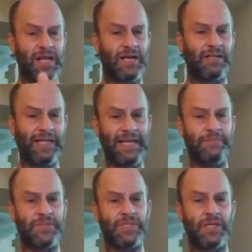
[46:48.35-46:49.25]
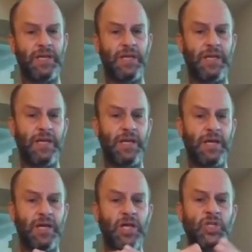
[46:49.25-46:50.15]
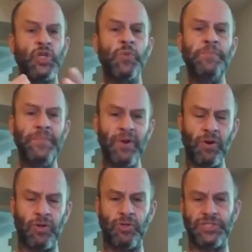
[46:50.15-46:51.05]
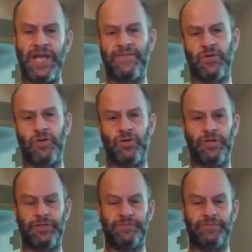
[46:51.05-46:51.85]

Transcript: claims miracles have occurred.